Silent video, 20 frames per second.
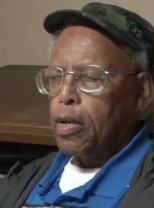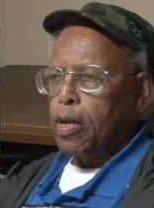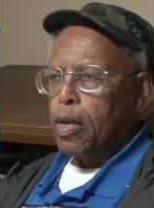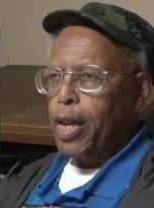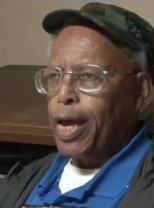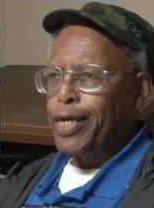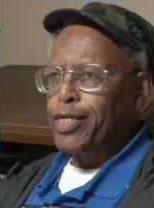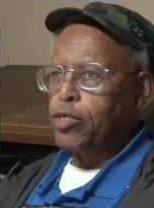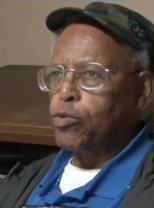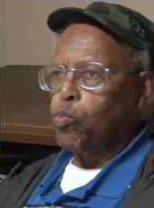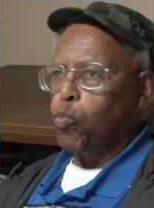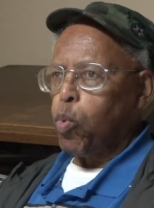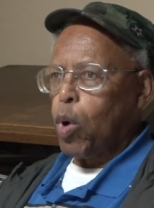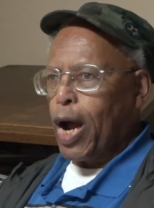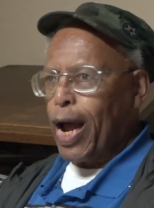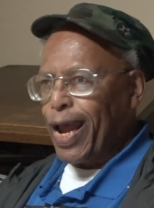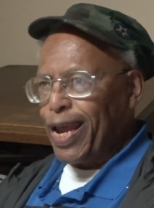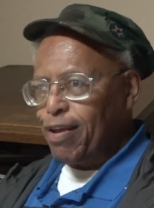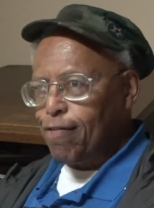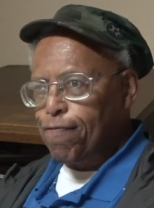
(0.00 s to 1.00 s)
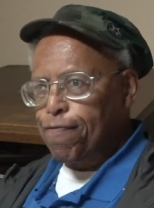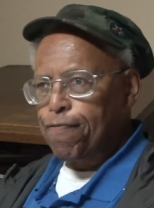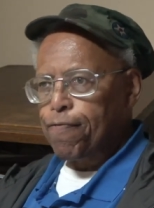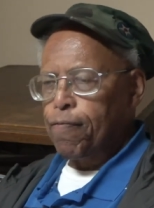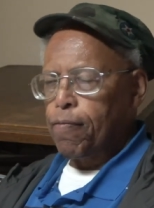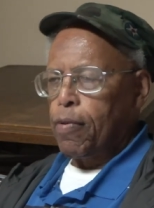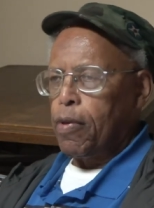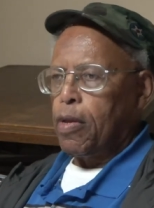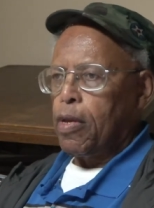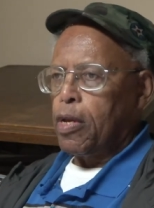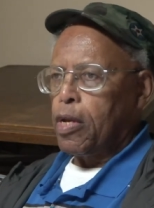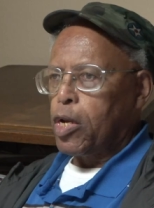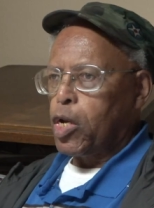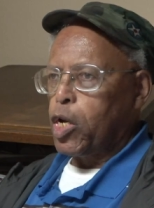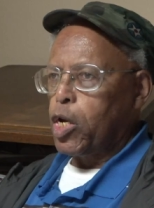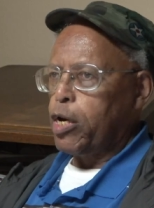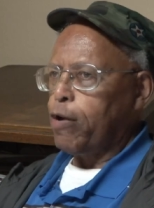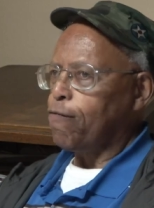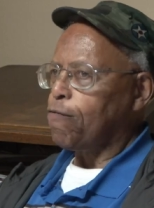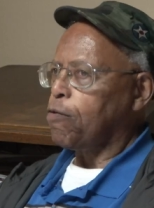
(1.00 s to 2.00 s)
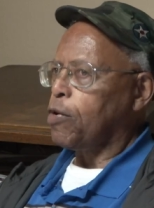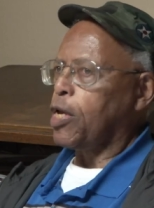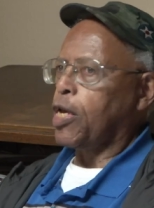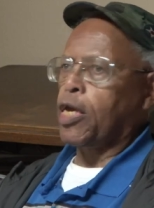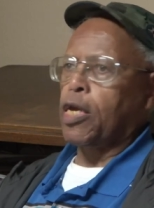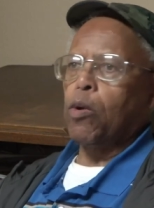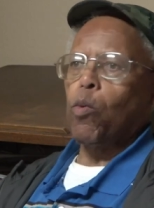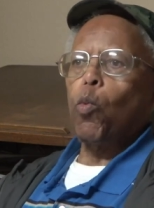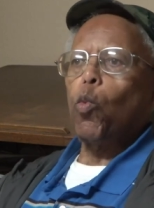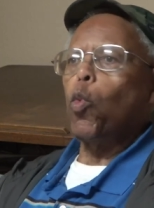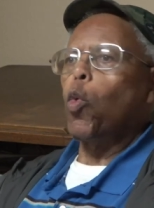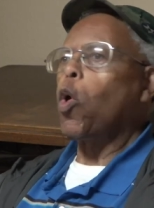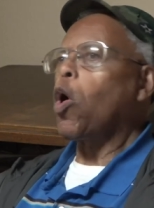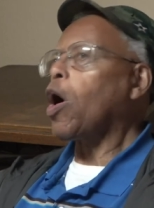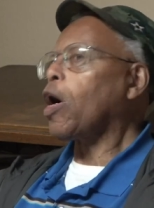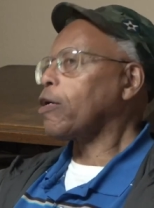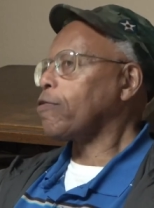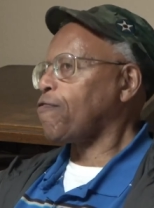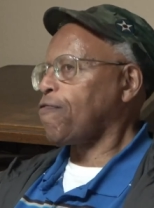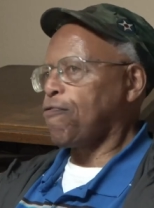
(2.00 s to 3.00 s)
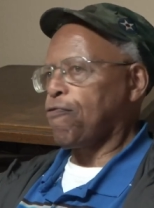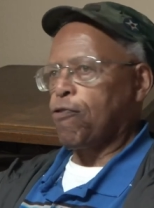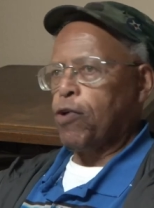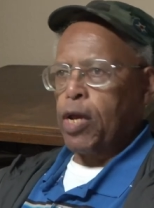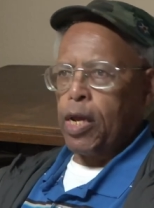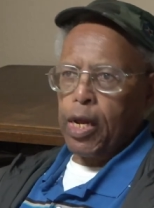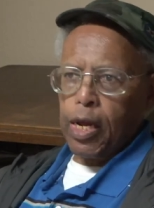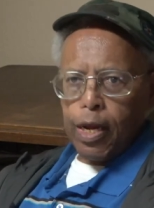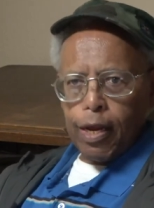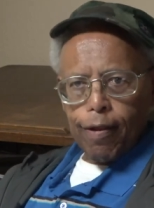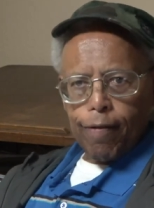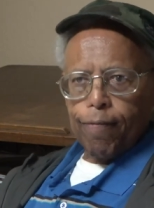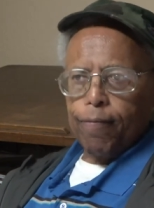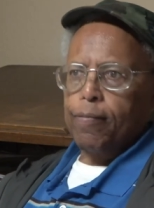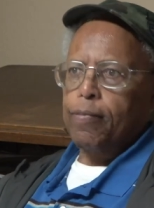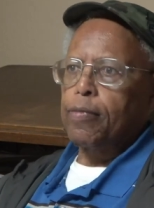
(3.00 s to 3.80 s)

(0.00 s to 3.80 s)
Lot's wife could have walked free